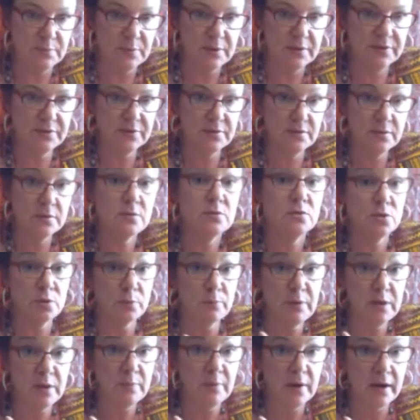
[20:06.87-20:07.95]
month to
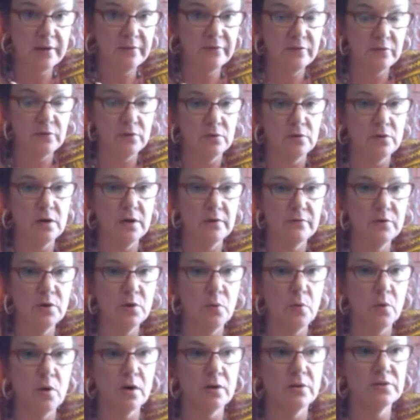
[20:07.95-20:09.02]
be mindful of your
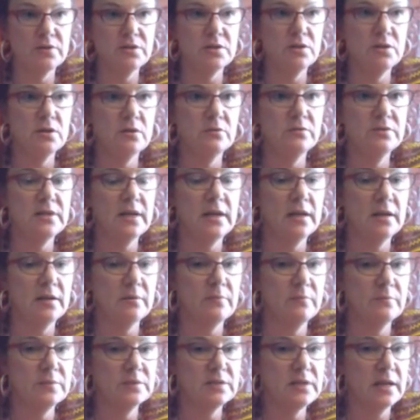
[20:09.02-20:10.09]
words. You know, take
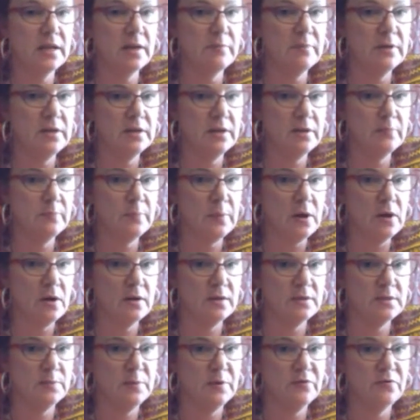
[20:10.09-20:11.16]
a minute and
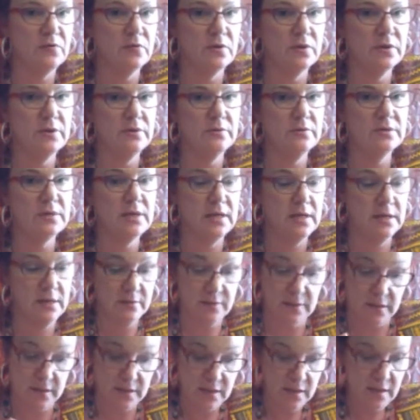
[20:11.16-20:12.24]
pause before you say
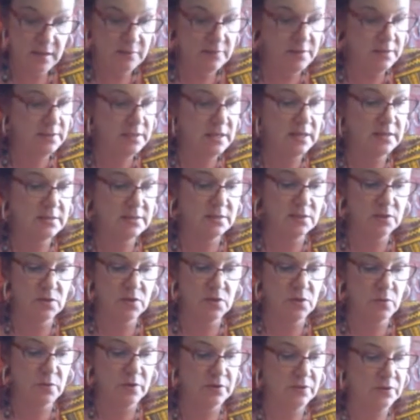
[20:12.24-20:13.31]
anything. This has to
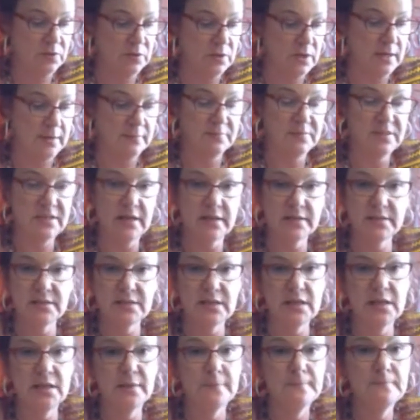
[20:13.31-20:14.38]
do with
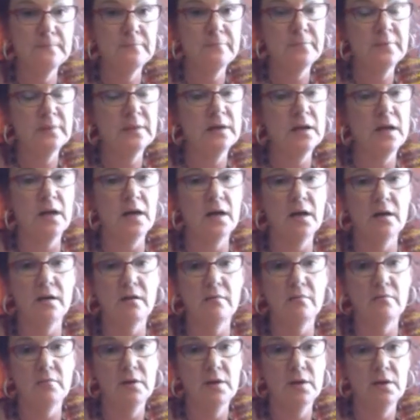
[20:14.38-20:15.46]
texting,
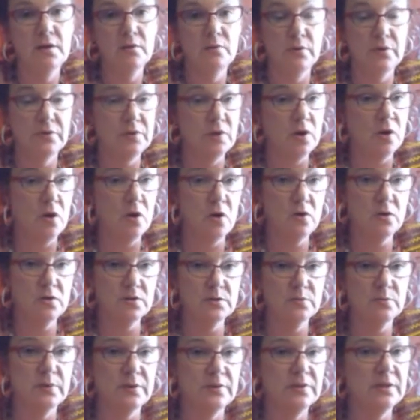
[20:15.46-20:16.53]
with
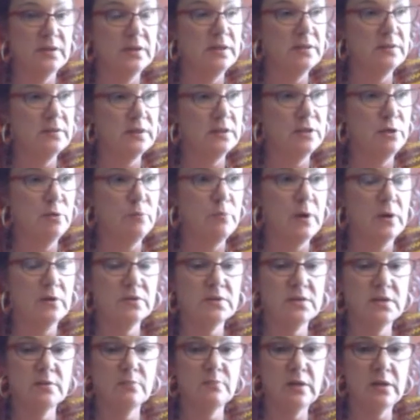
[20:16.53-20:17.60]
calls, with anything you
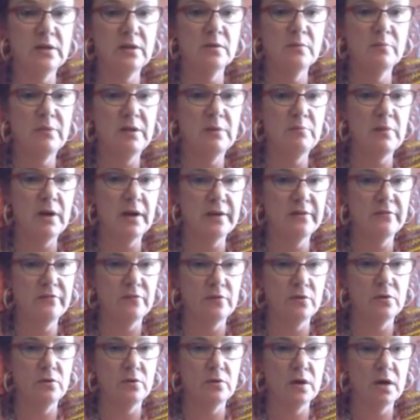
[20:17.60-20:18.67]
posting. Be
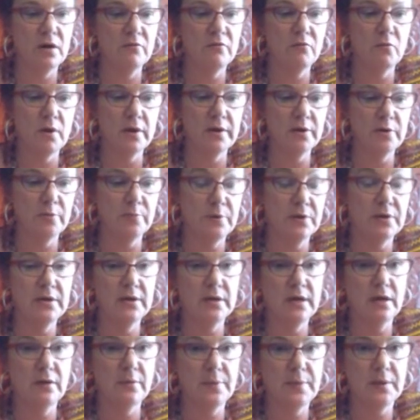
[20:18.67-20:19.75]
mindful of what you're
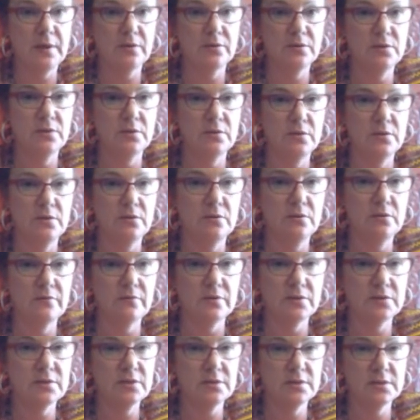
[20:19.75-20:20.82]
putting out there into the
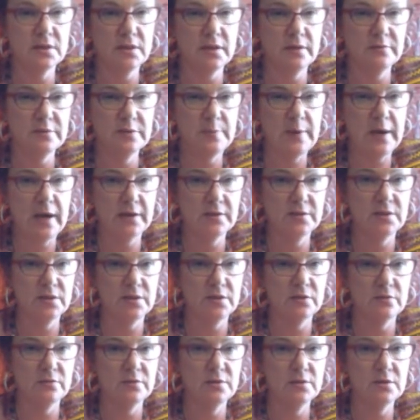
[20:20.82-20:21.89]
universe because it comes back to
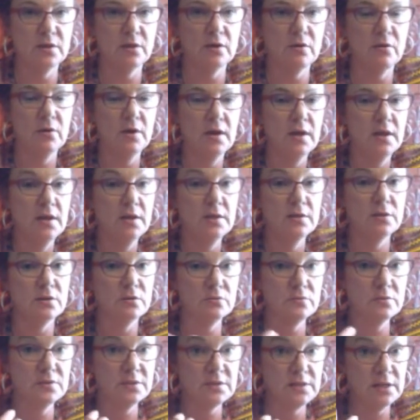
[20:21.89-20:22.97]
you. So
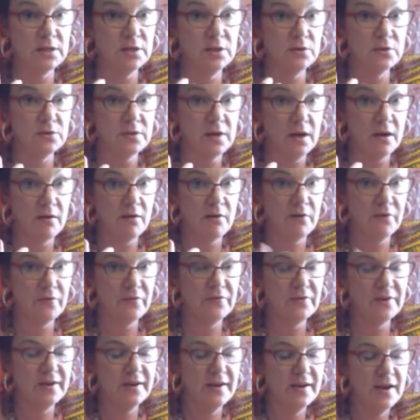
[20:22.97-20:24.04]
don't sting yourself.
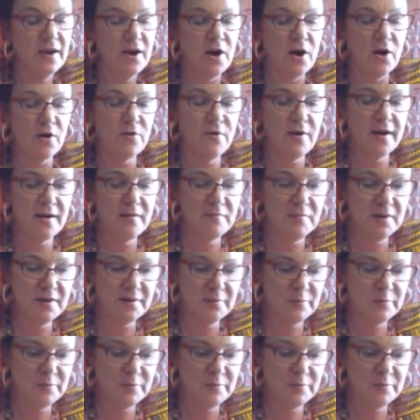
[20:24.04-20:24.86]
All right, my